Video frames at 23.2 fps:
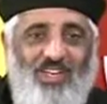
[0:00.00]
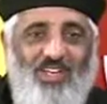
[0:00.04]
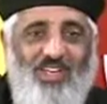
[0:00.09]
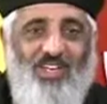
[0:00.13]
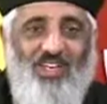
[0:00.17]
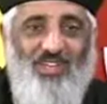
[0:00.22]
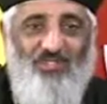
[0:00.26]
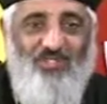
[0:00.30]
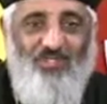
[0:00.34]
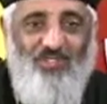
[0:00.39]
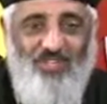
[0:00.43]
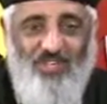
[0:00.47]

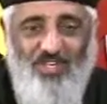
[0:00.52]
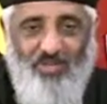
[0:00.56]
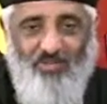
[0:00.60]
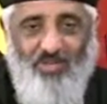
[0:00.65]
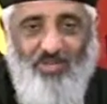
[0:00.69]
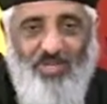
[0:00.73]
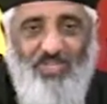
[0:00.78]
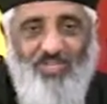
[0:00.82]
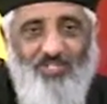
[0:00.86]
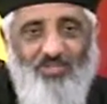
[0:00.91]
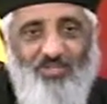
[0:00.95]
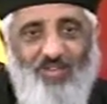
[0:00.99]
and we're very
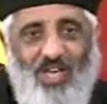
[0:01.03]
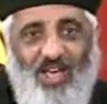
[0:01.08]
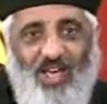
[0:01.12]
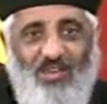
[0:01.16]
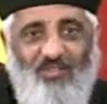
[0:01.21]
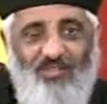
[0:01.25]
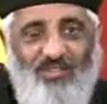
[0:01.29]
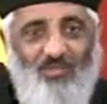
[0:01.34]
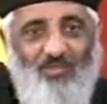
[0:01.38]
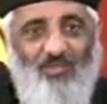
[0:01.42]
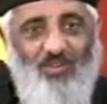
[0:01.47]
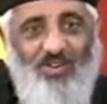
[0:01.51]
blessed to
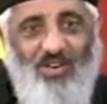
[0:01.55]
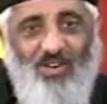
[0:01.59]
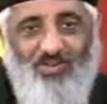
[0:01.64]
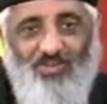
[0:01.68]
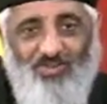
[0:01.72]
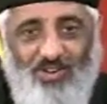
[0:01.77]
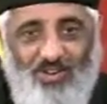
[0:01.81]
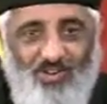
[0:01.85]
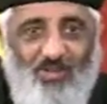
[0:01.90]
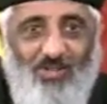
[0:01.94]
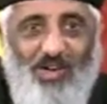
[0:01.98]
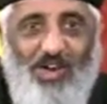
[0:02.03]
have him. We are
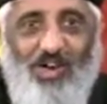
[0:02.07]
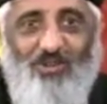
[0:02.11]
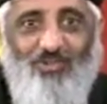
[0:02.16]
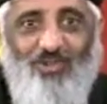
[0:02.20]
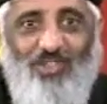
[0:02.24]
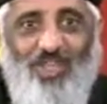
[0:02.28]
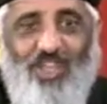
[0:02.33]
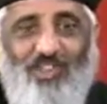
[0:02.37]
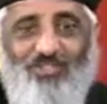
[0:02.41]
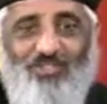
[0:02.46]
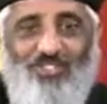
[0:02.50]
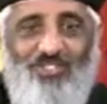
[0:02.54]
very proud
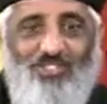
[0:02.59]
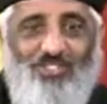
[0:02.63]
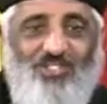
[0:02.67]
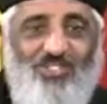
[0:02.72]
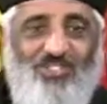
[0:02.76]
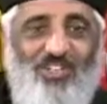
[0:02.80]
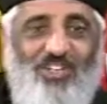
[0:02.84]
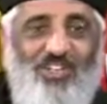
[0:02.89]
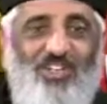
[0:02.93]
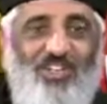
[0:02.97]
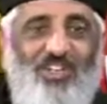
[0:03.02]
to have such a